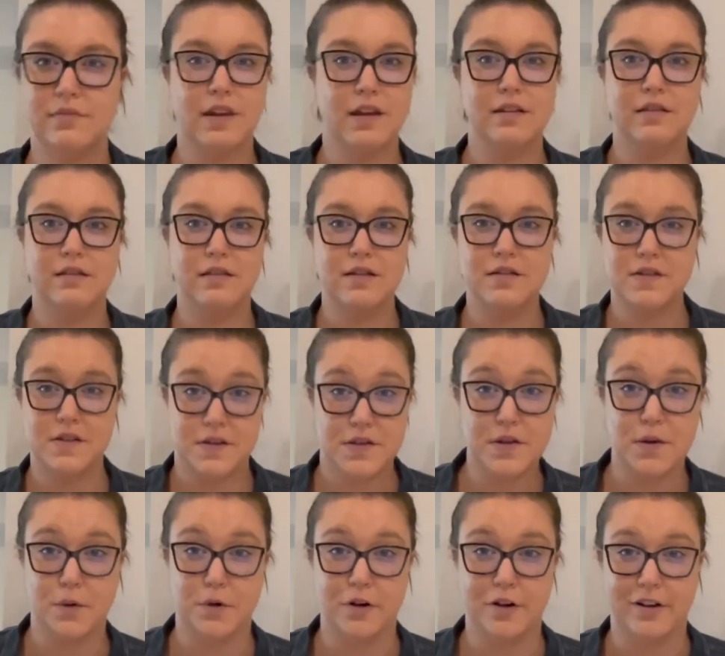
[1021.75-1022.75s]
this is
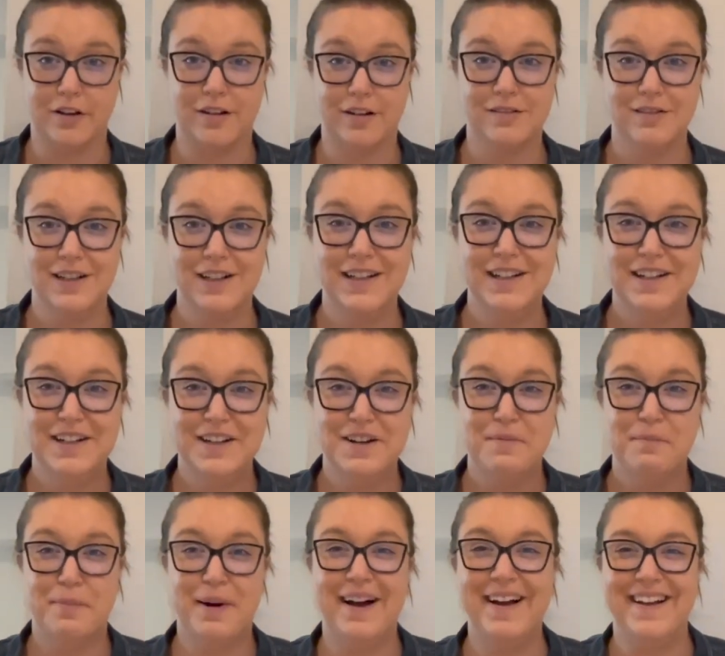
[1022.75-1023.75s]
so crooked,
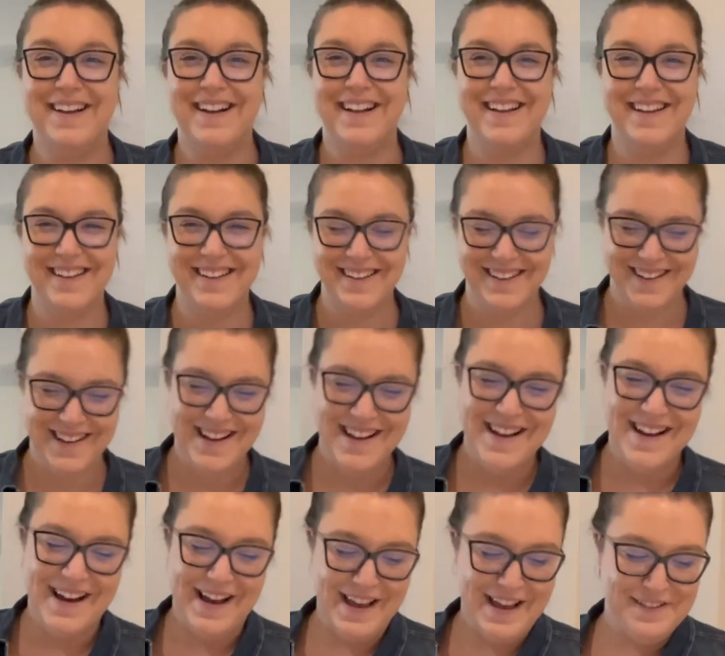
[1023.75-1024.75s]
but
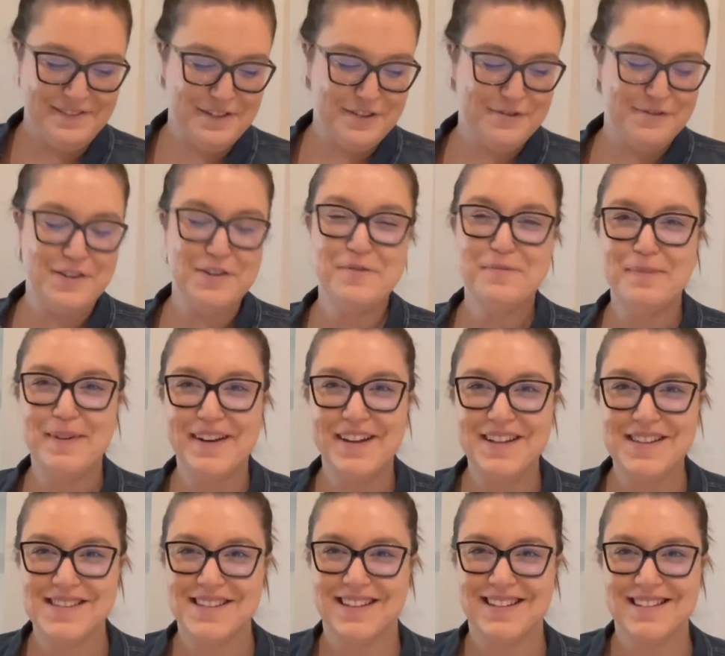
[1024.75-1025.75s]
I have a few
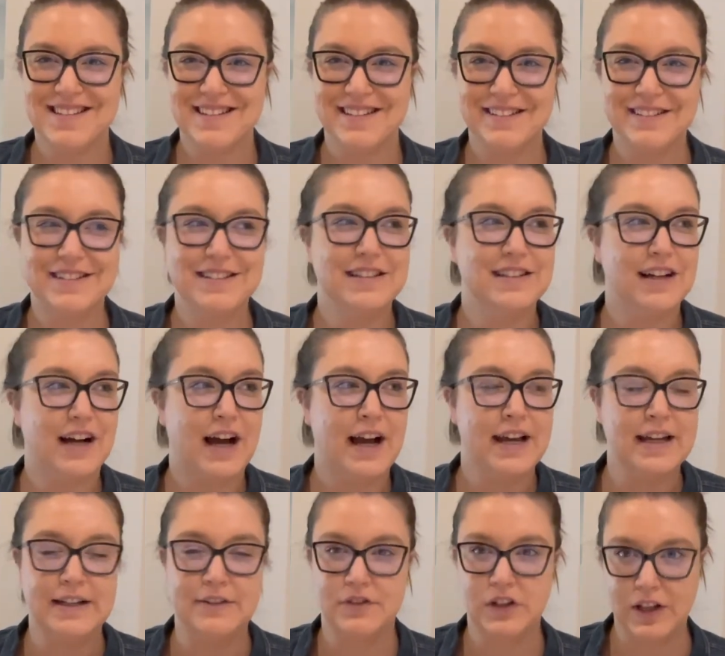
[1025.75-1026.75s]
minutes until I
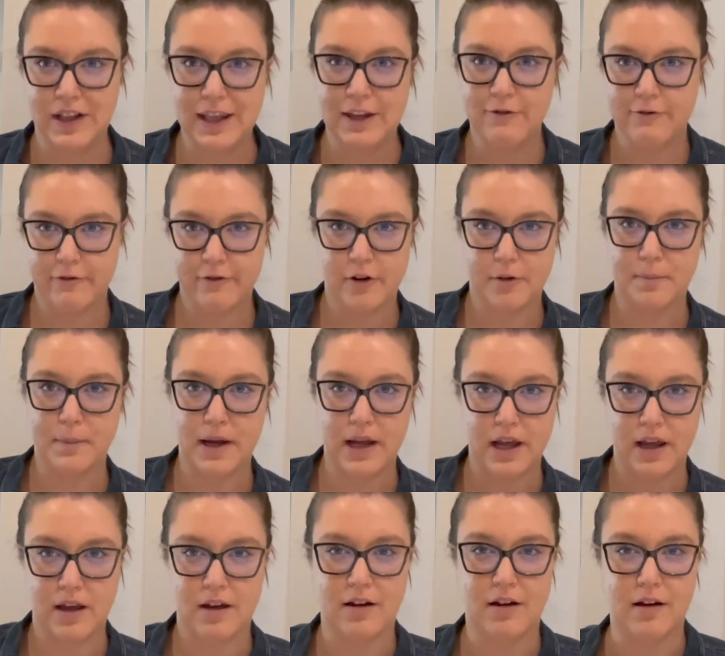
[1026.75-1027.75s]
have to leave for
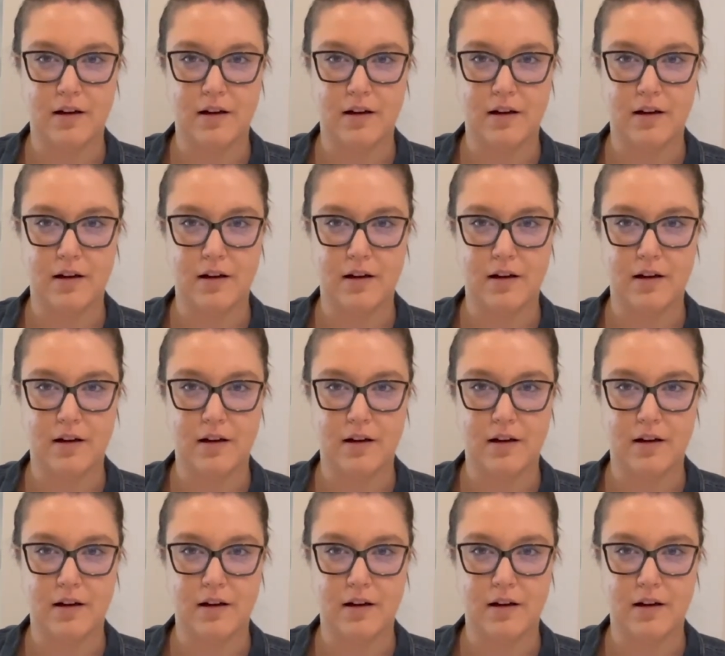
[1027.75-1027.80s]
my